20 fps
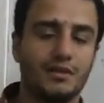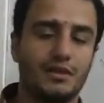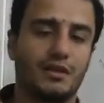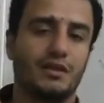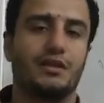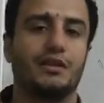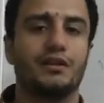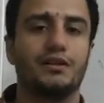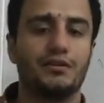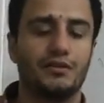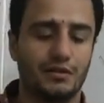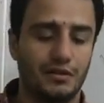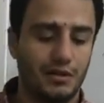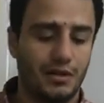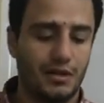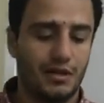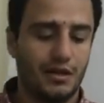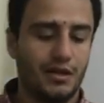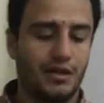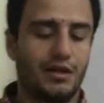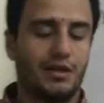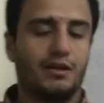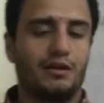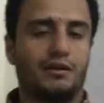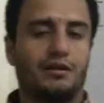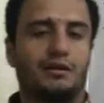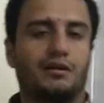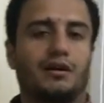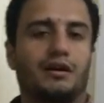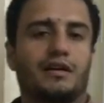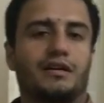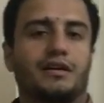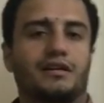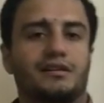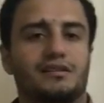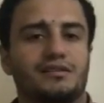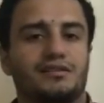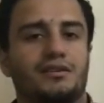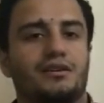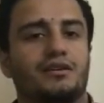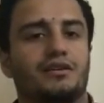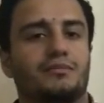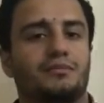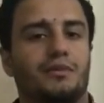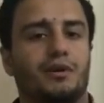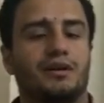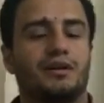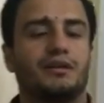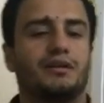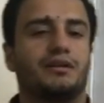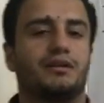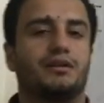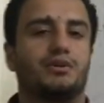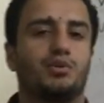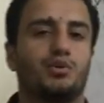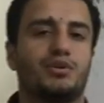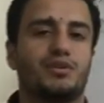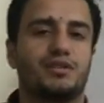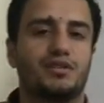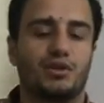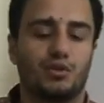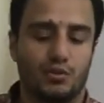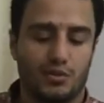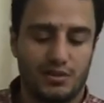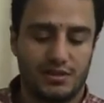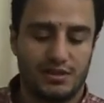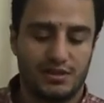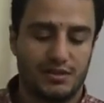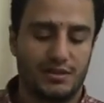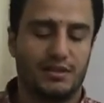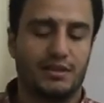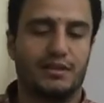here I can start my question with